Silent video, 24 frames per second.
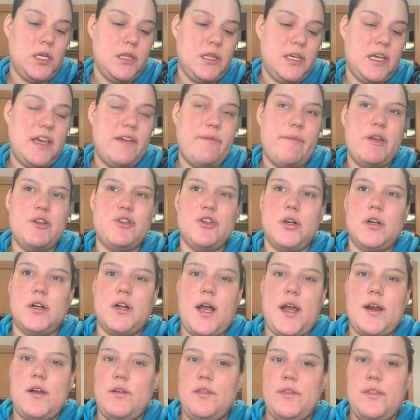They gave me dark.
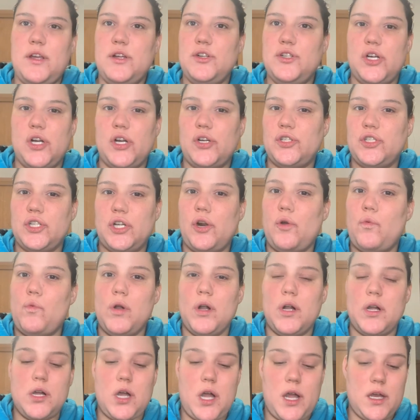I don't think dark's gonna
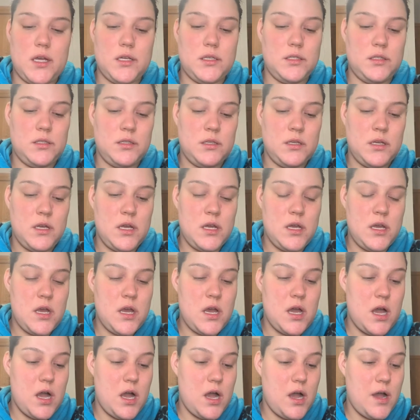work, guys.
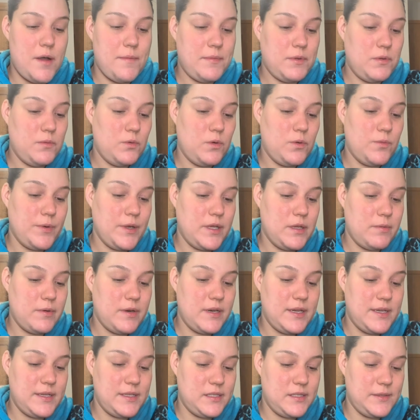We'll read what
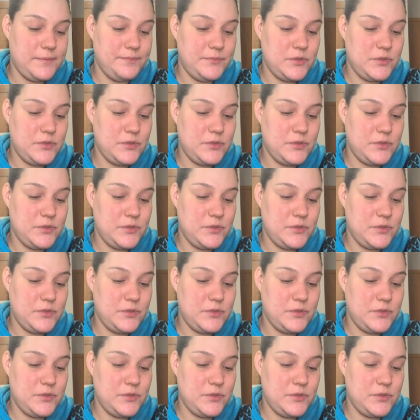it is.